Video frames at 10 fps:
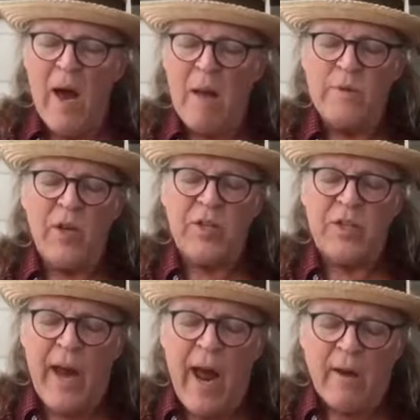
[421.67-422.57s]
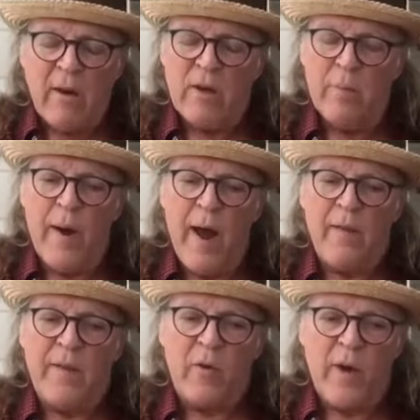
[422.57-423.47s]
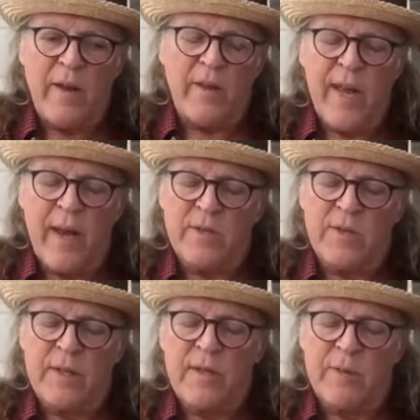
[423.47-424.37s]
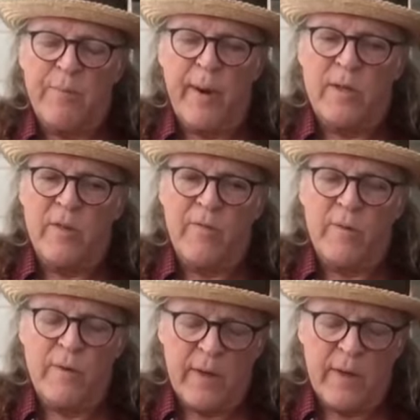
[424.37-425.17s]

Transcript: am staggered by the great things that the spirits of